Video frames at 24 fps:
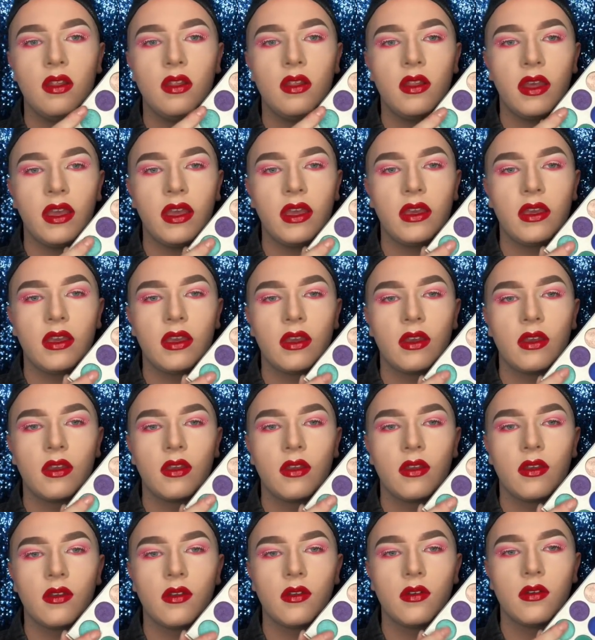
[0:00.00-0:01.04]
Like,
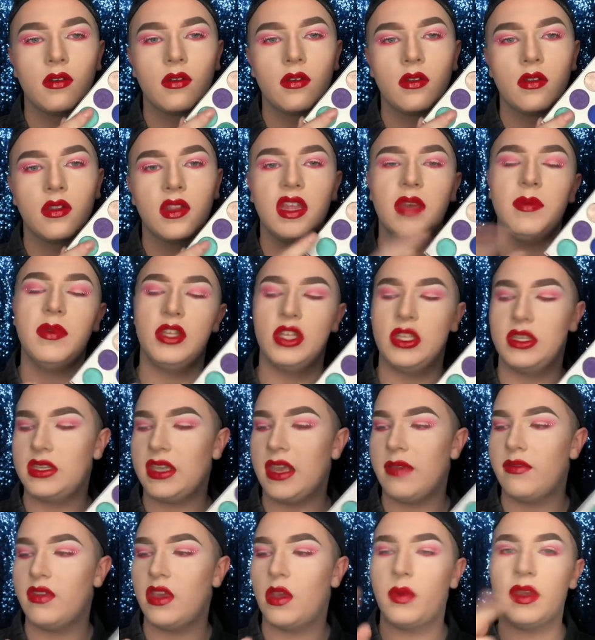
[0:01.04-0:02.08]
let me just
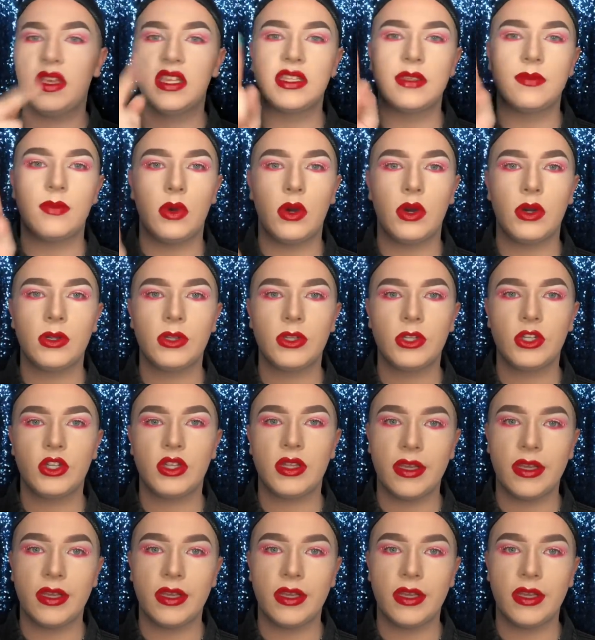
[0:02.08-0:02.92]
give you a wee swatch.